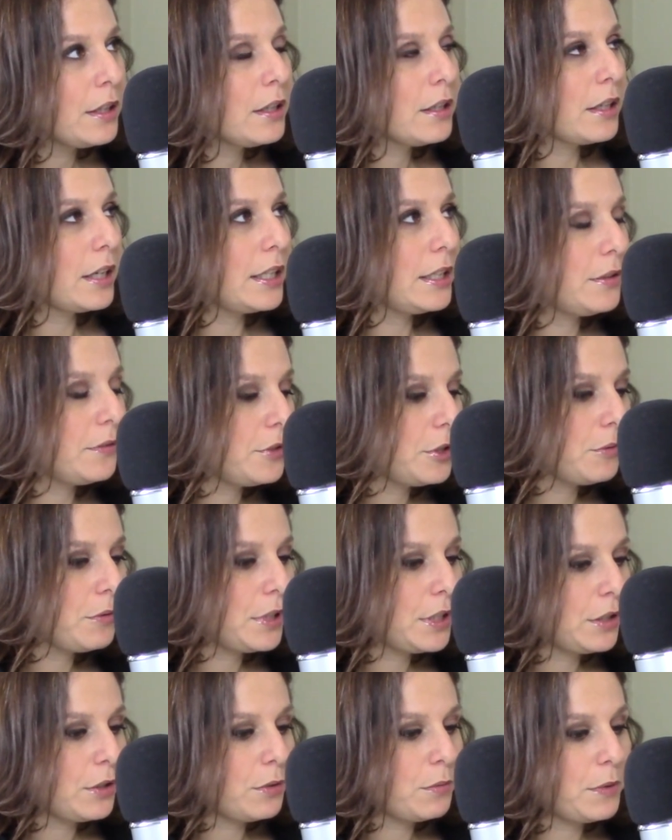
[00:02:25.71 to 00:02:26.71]
kind of do
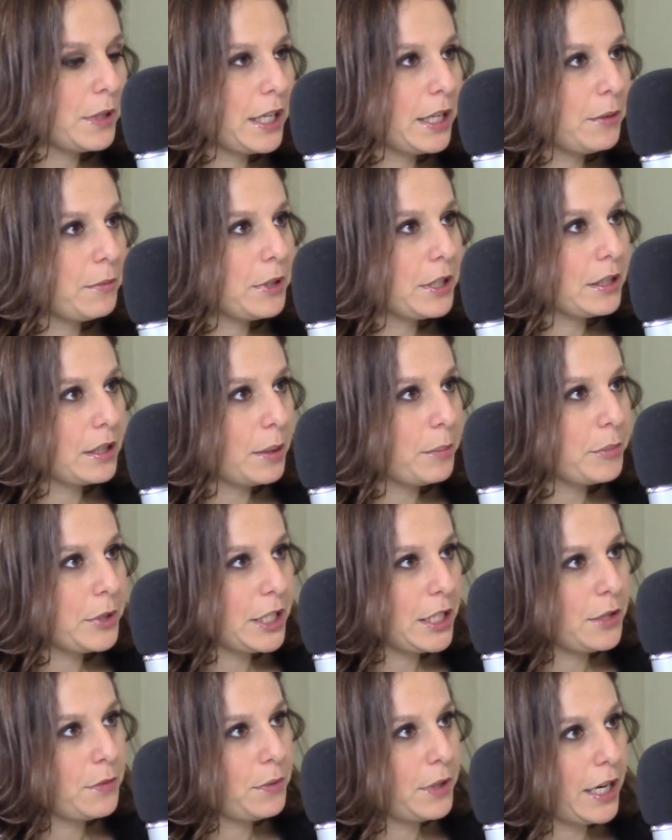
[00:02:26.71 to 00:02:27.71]
it in a way where
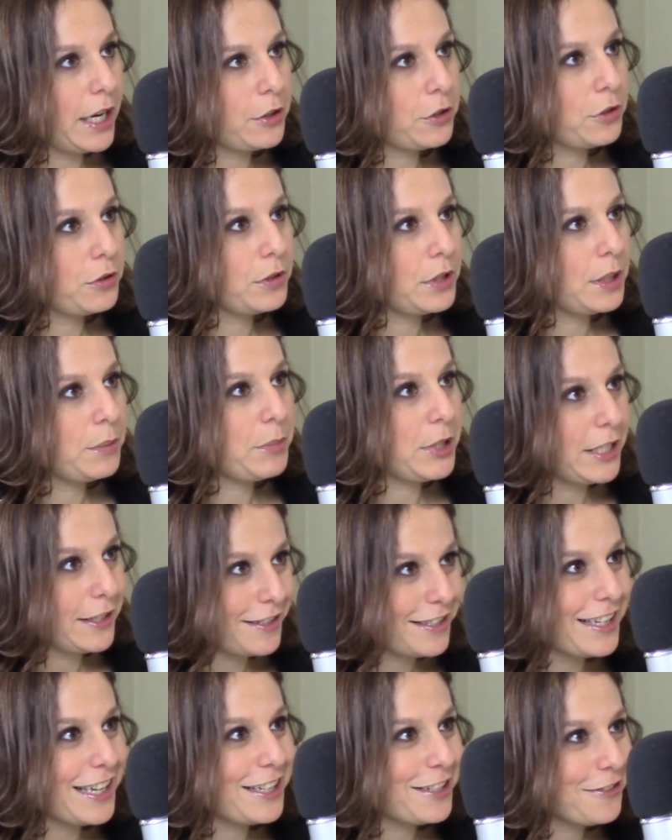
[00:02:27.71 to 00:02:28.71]
companies would actually be
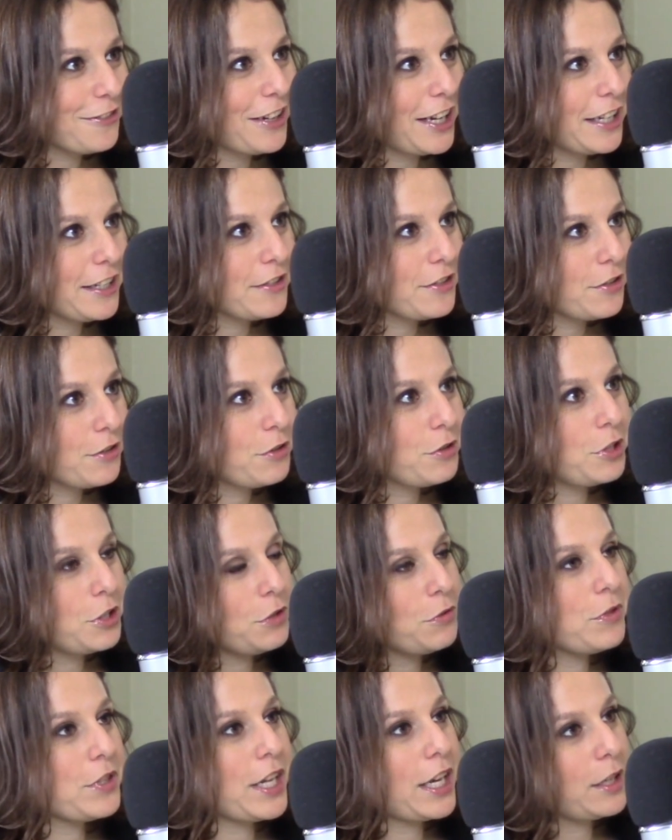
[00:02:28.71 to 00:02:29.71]
incentivized to
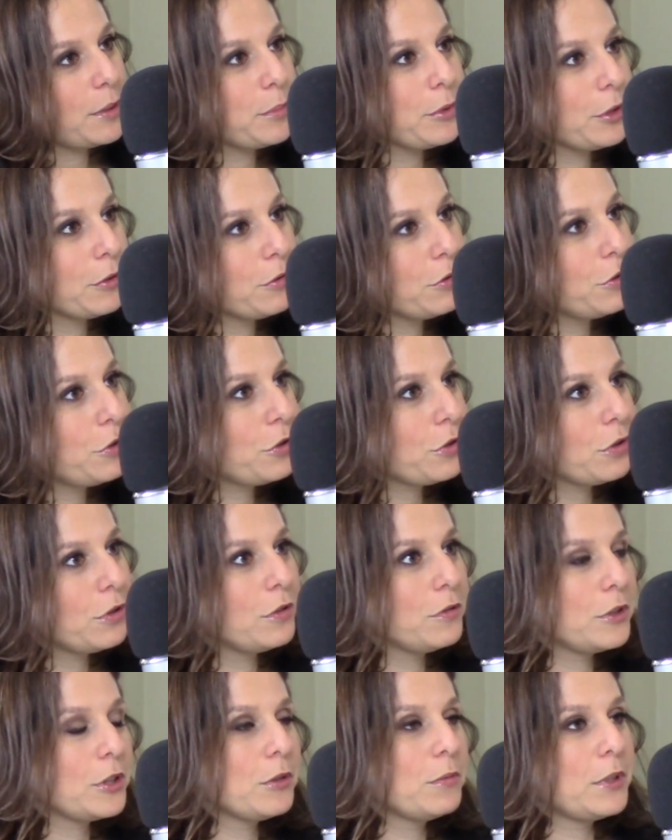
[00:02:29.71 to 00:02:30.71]
use that approach
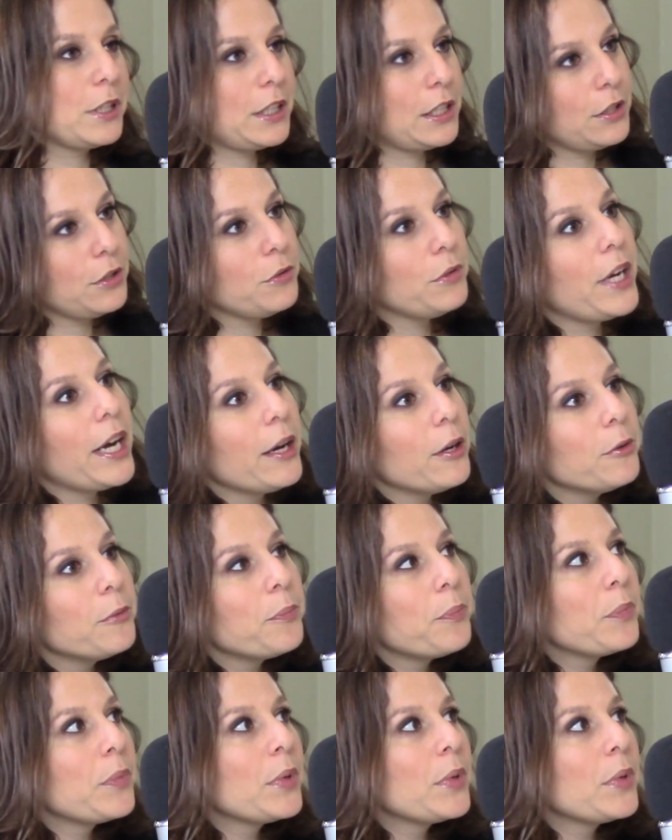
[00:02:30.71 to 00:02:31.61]
over what they do now.